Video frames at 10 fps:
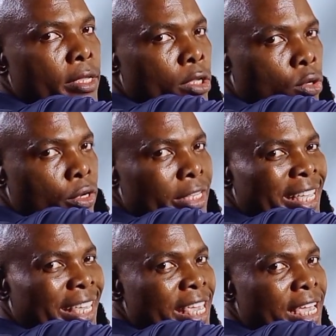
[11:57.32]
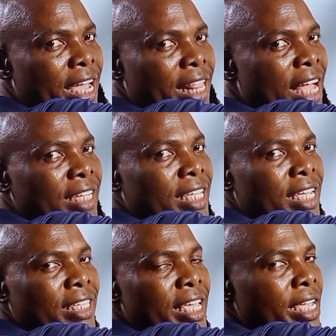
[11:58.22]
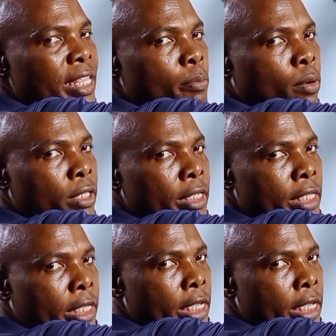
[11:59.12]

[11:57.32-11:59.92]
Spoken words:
You know, the king can access anybody in the